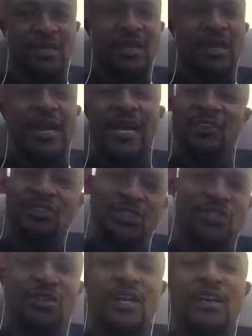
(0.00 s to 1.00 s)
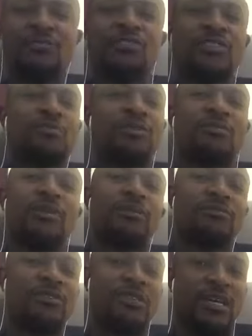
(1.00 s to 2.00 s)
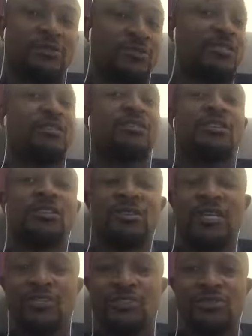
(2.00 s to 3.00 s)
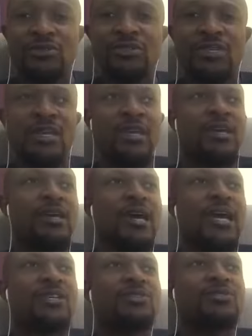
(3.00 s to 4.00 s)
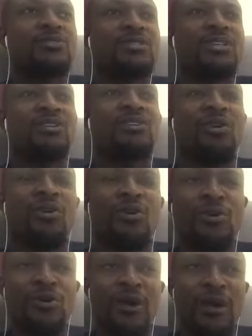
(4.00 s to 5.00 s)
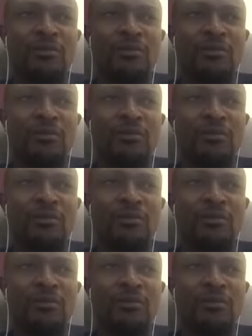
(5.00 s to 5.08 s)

I used to have those problems. I will tell you the honest truth. I used to say, no, I'm